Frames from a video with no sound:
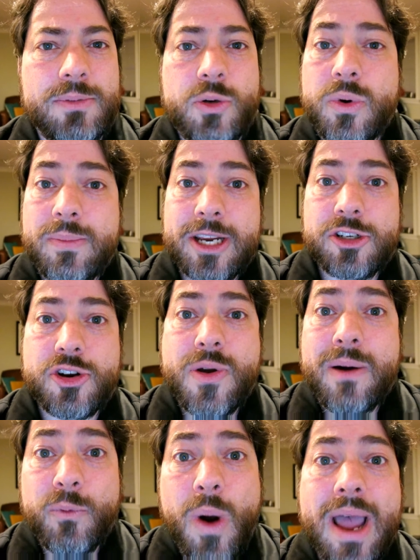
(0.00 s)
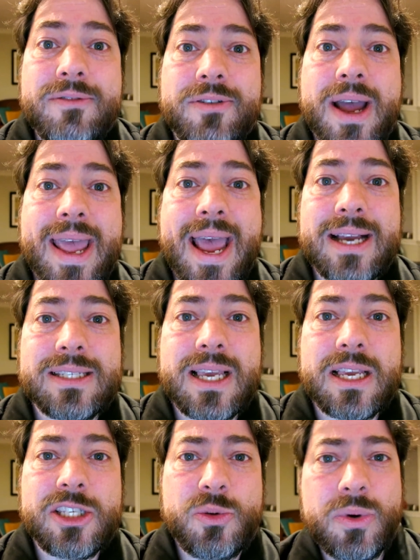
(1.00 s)
You want to make sure you have Wi-Fi
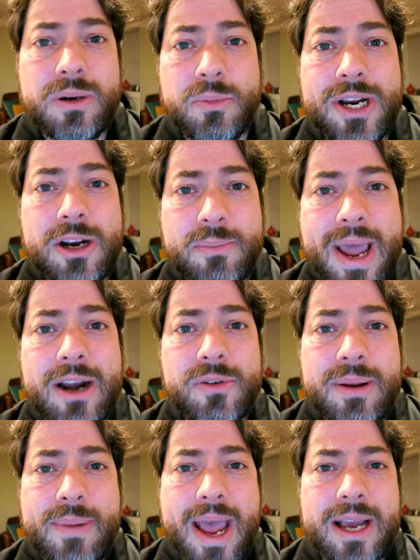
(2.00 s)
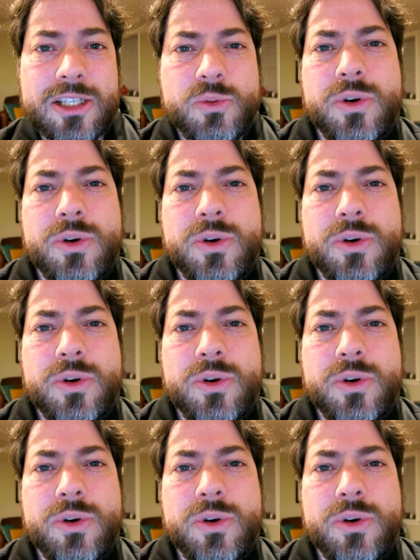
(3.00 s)
access. You want to bring your battery packs.